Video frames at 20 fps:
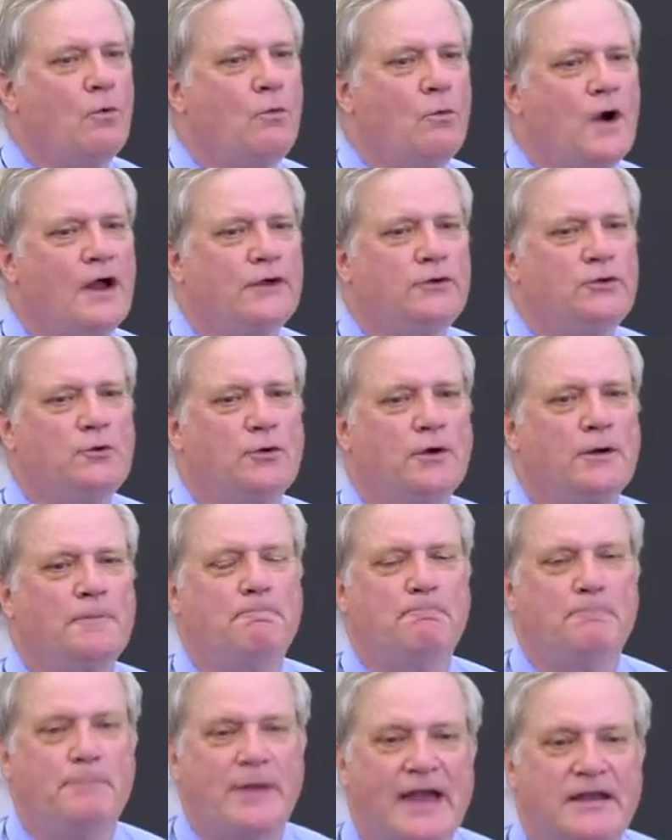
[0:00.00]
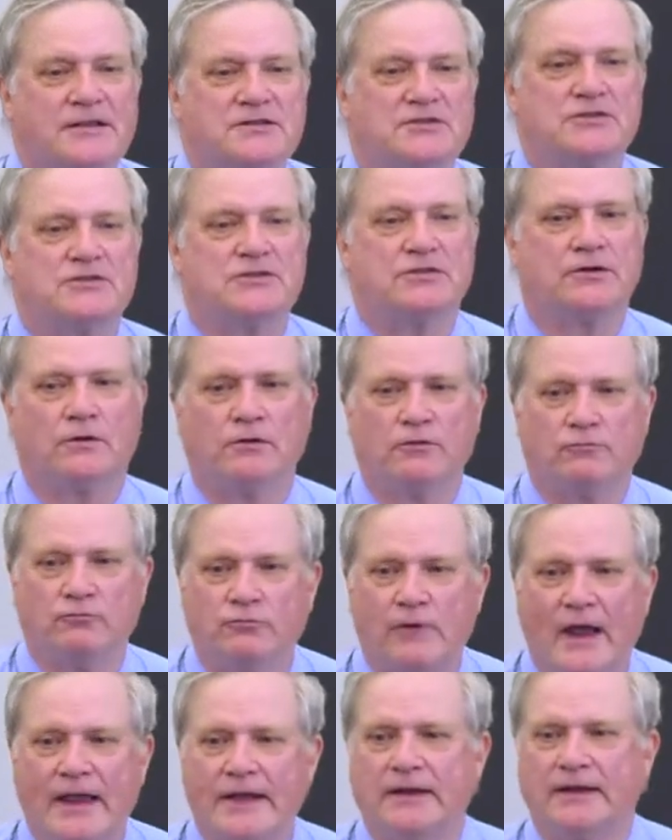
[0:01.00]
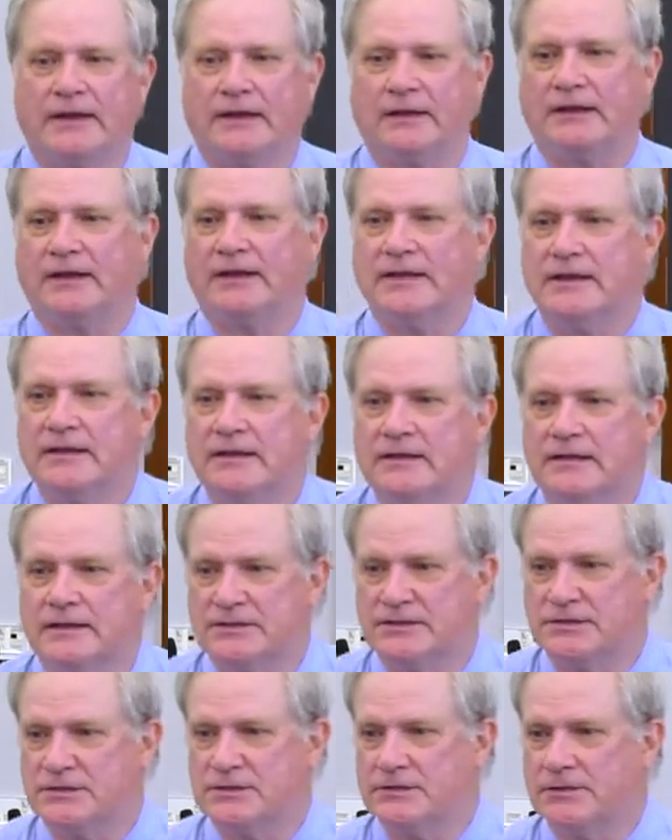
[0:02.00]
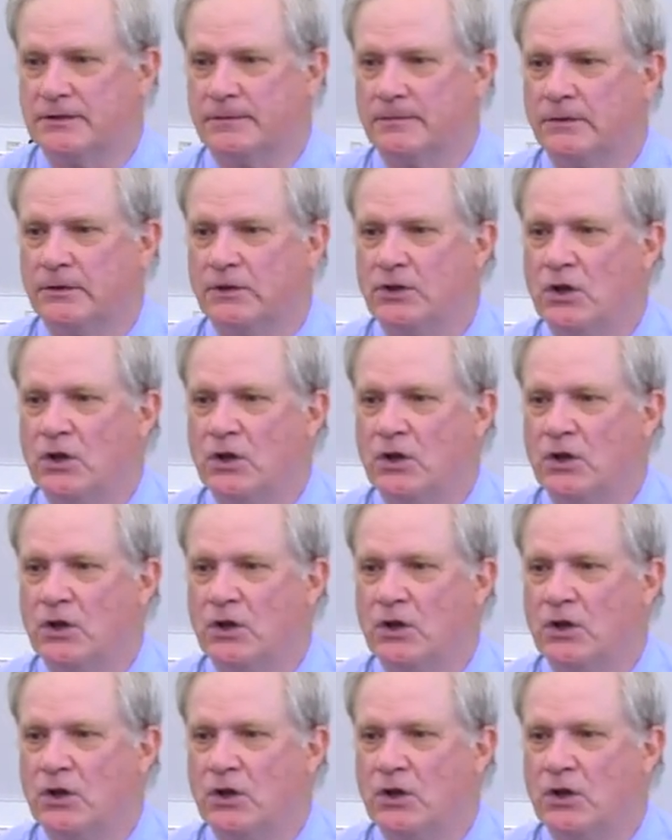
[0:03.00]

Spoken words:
what your best writing is,